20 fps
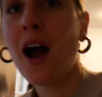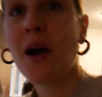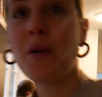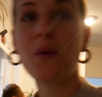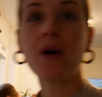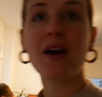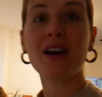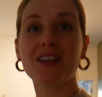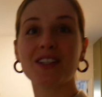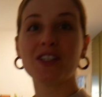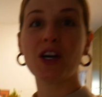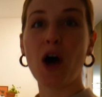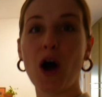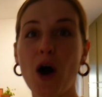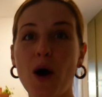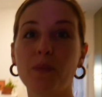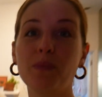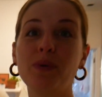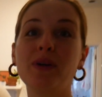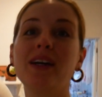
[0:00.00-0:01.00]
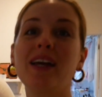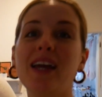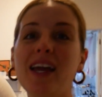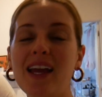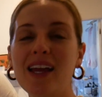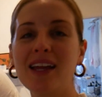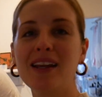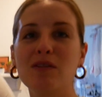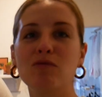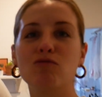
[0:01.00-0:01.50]
our worktop
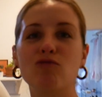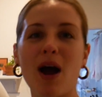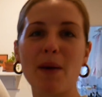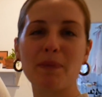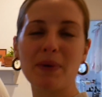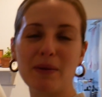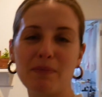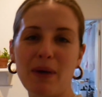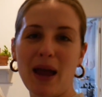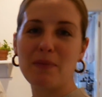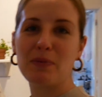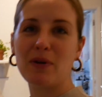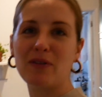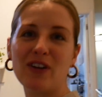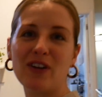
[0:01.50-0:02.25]
in wrapping paper